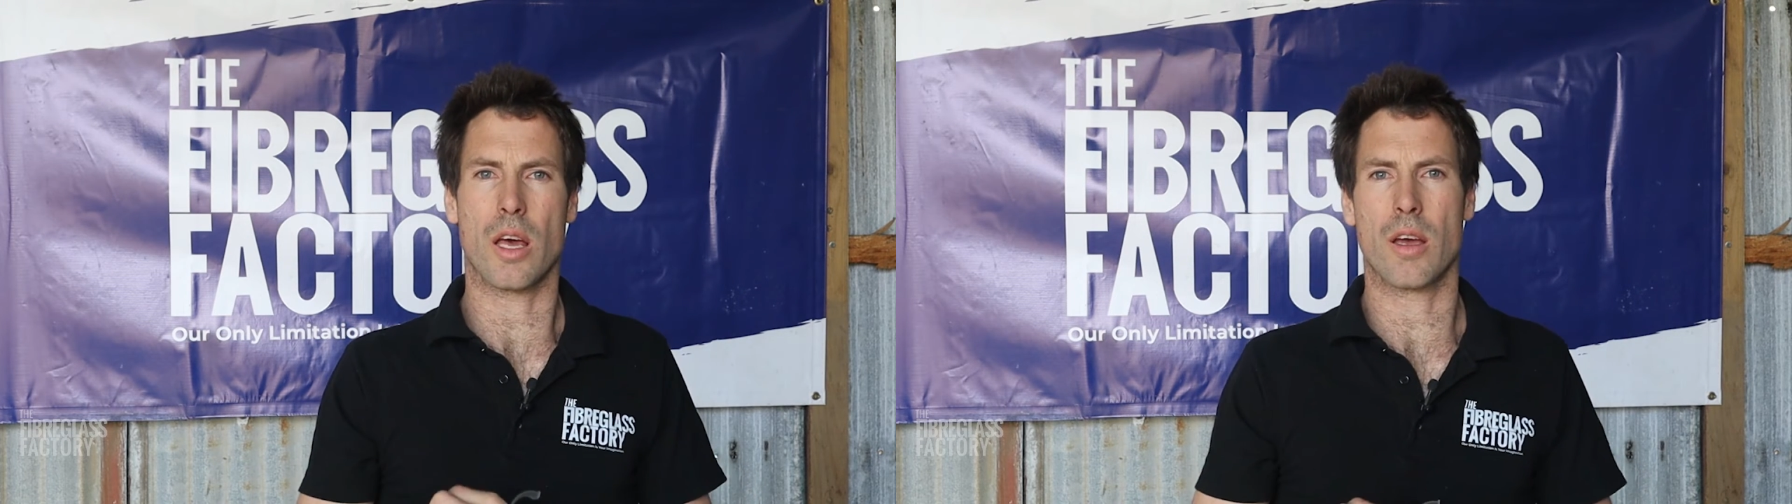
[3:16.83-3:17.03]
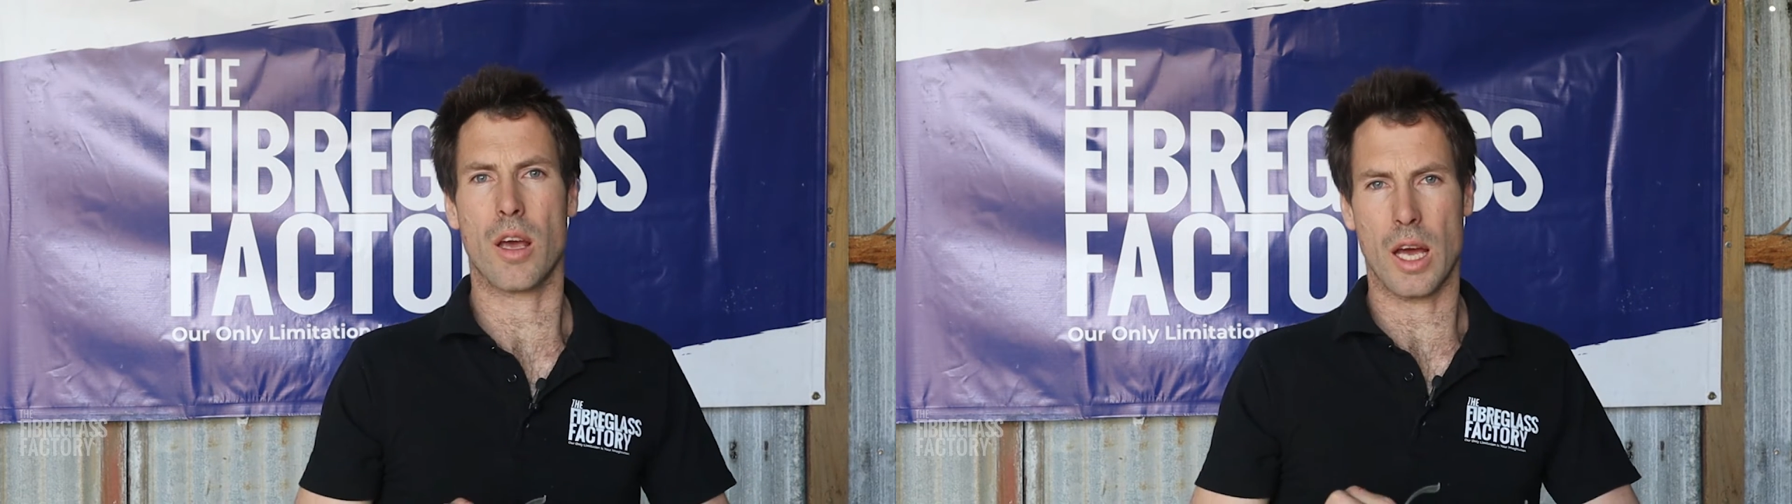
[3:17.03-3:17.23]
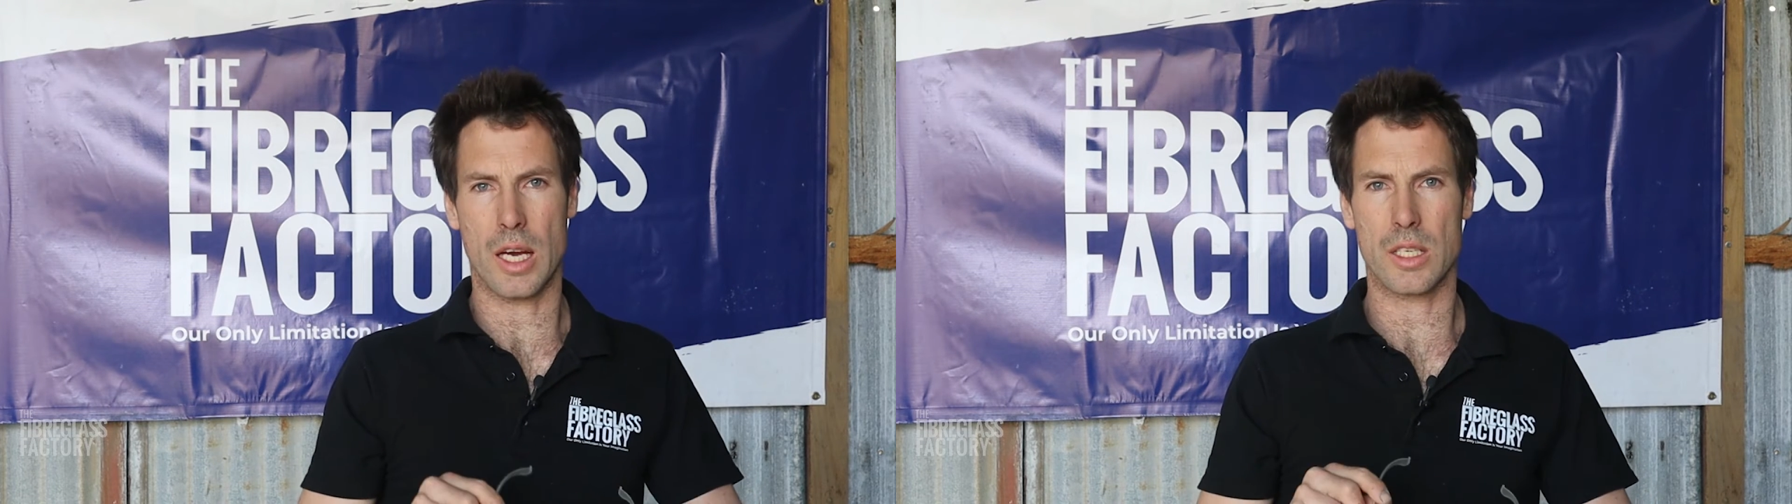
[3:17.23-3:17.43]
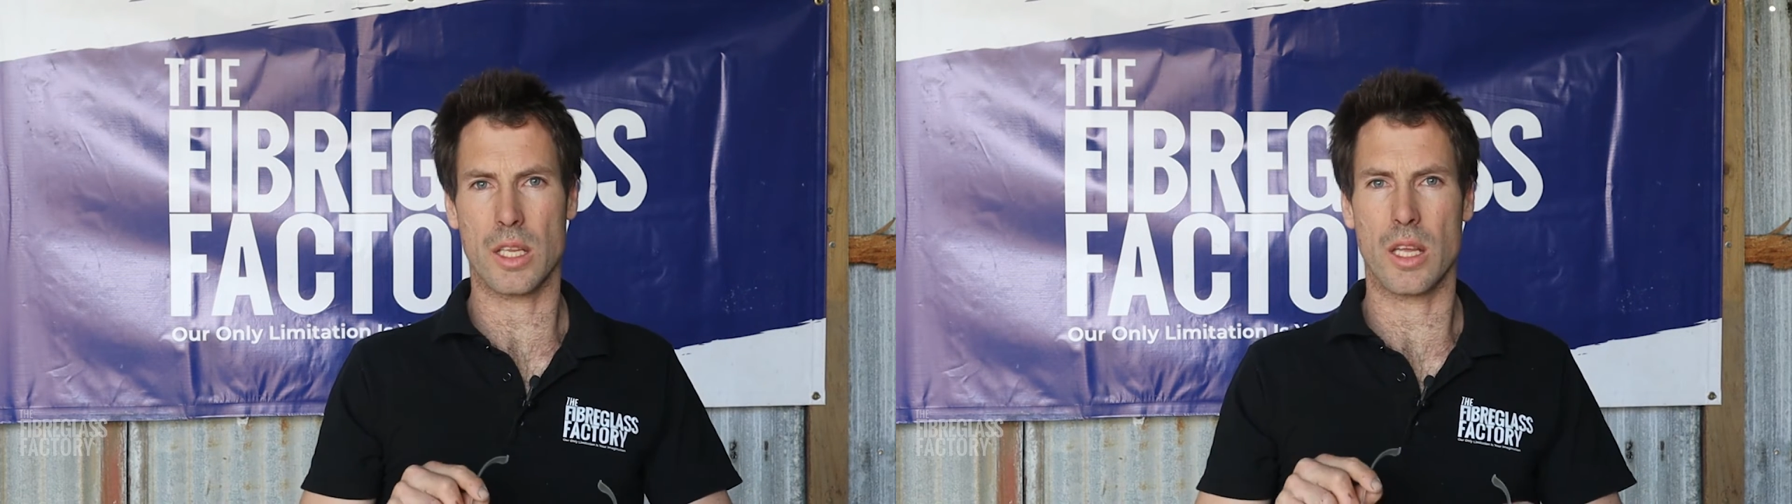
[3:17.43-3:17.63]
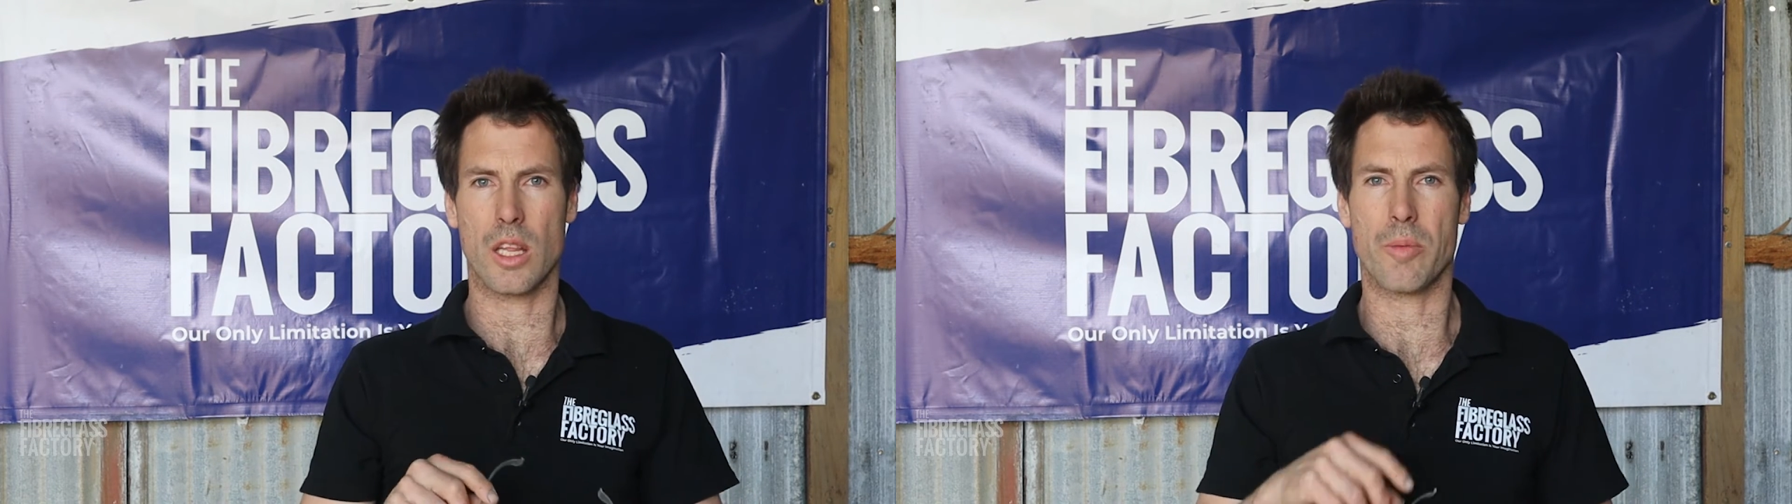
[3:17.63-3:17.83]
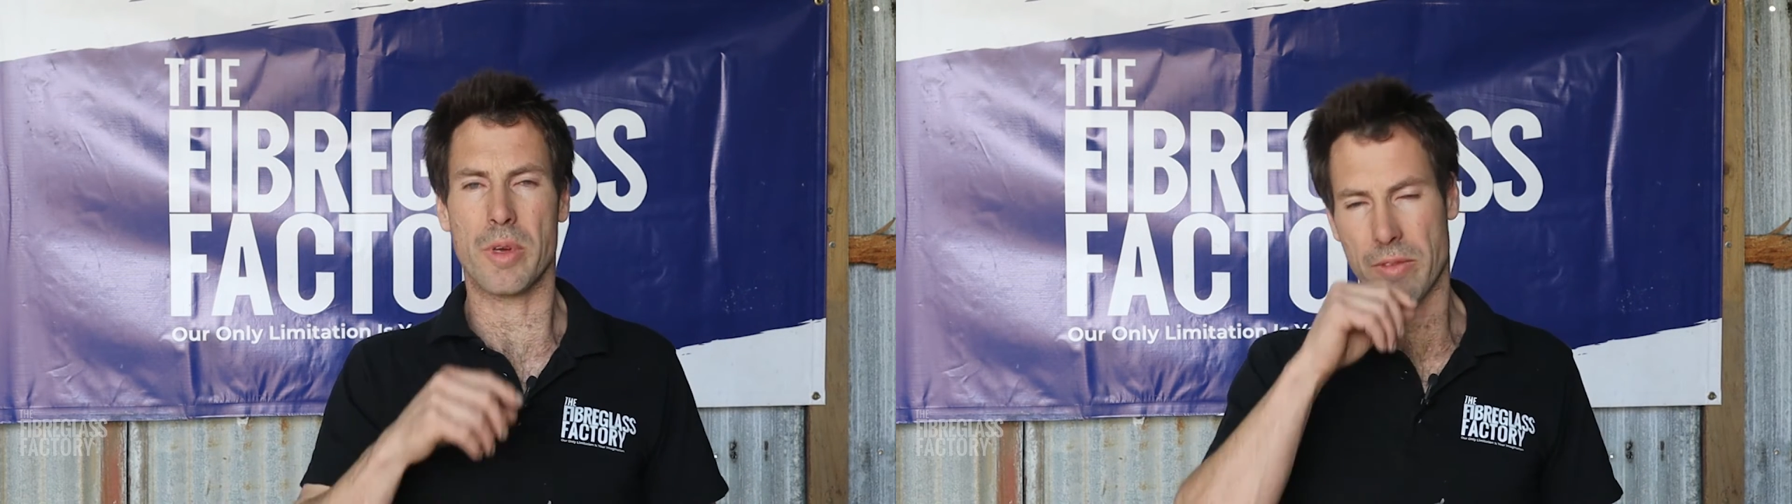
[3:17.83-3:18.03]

occasionally there'll be